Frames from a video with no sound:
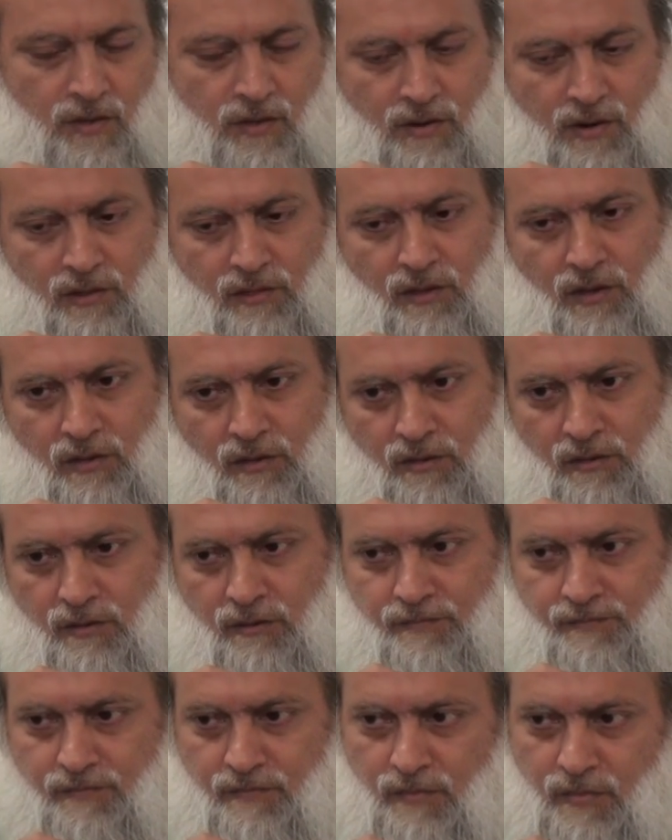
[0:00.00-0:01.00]
radiallahu
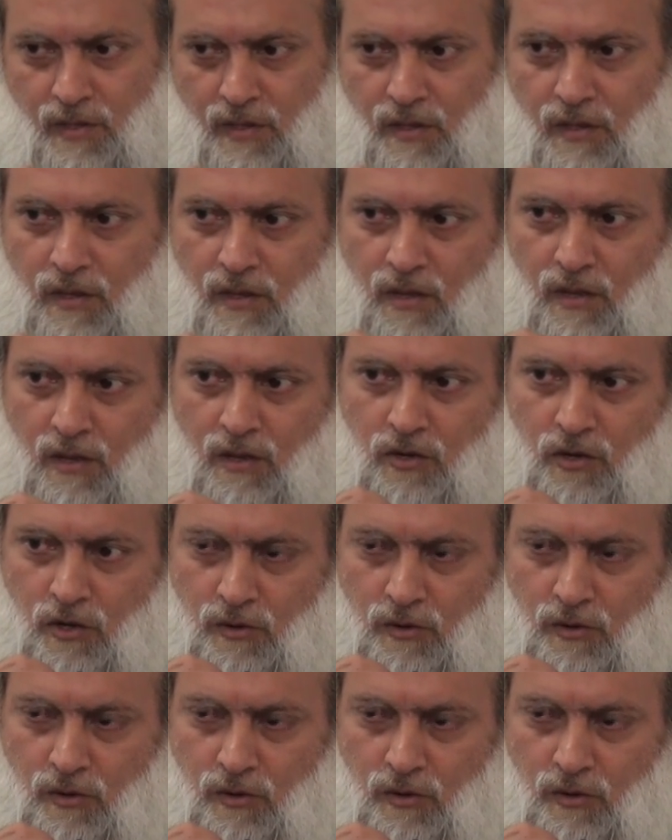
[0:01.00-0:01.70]
anhu.